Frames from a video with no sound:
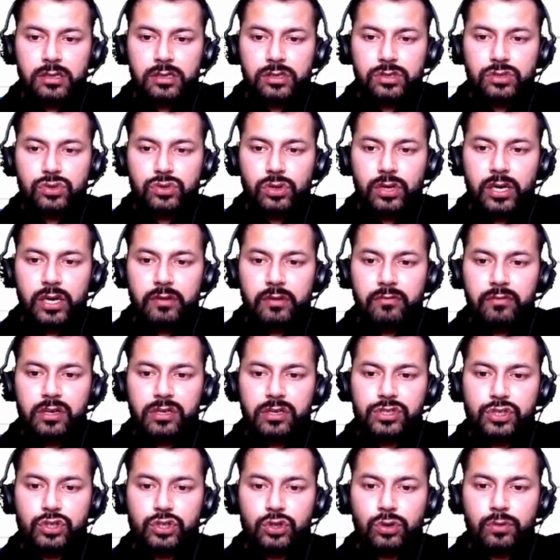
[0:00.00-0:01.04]
So it will
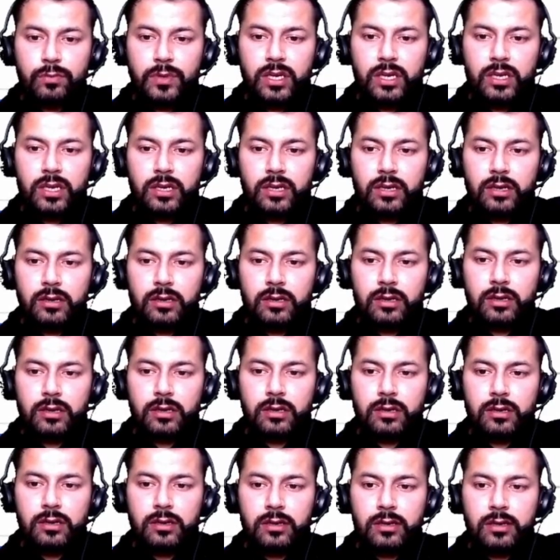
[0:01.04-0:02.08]
show me
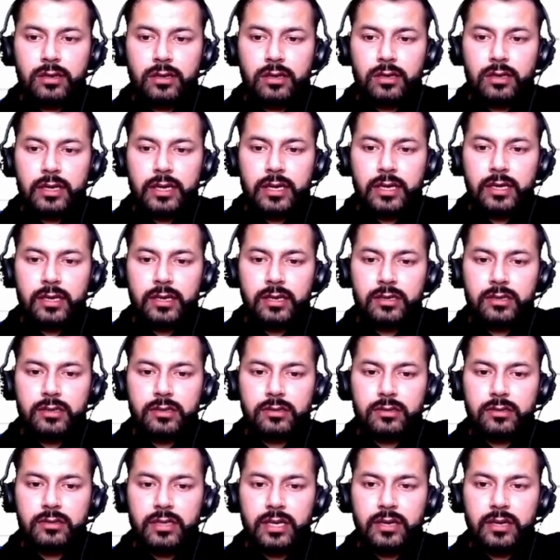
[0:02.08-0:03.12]
a error
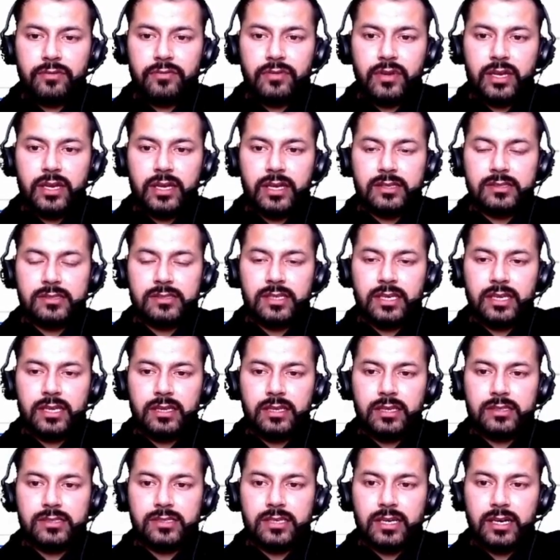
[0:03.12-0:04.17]
that we can say
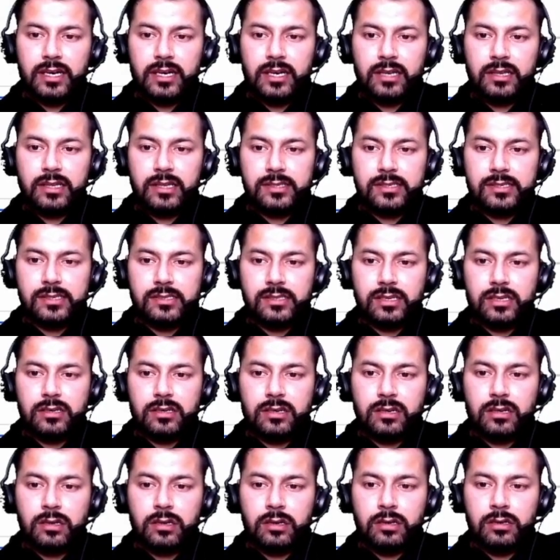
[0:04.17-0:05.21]
this is a
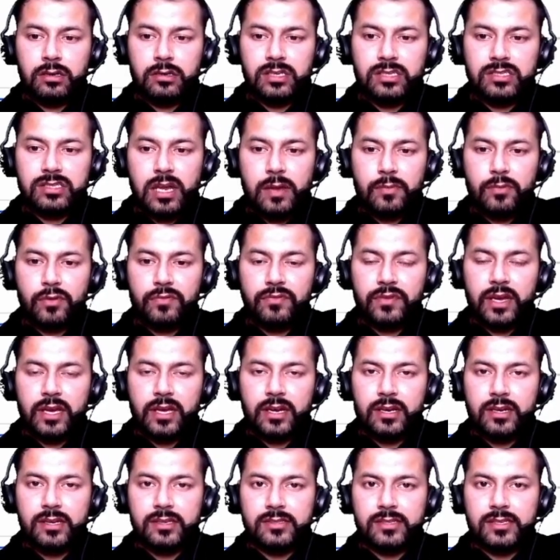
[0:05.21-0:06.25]
this type of
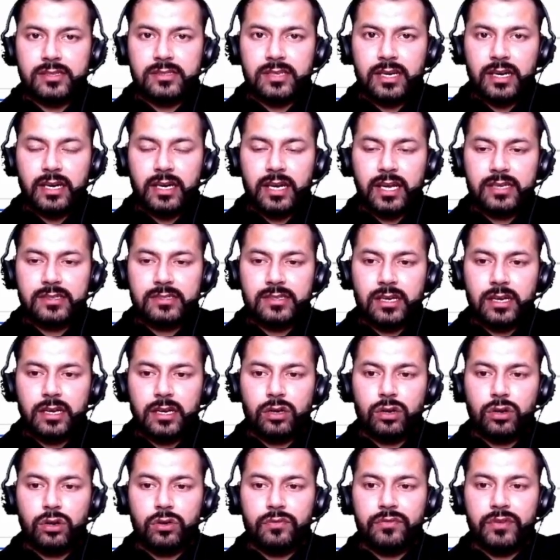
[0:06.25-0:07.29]
error is a syntax
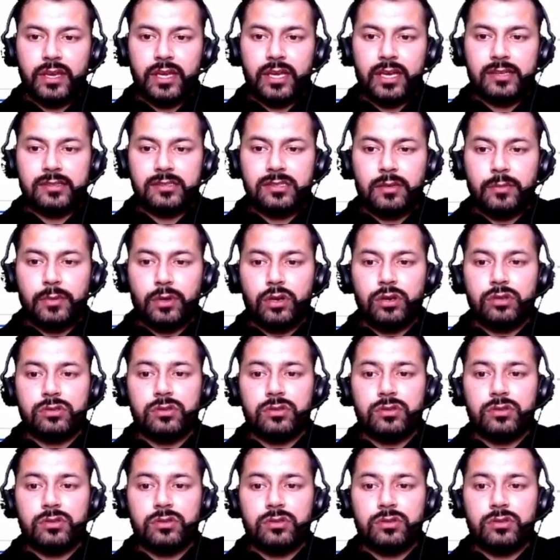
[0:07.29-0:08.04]
error, or we can say because